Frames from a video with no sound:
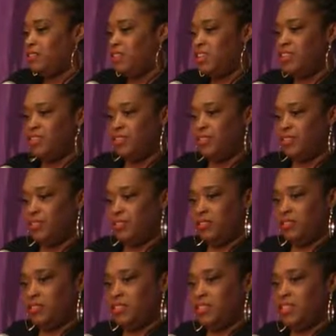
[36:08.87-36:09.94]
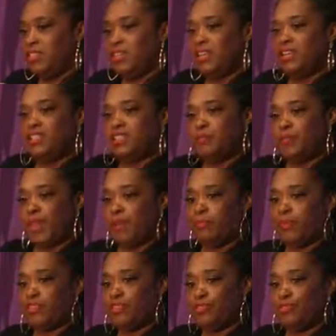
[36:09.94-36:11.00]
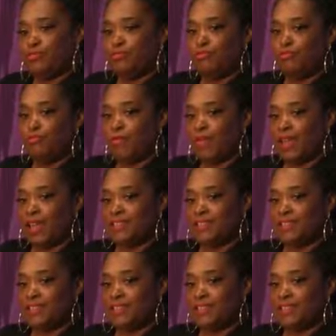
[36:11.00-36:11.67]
these are these innocent babies who,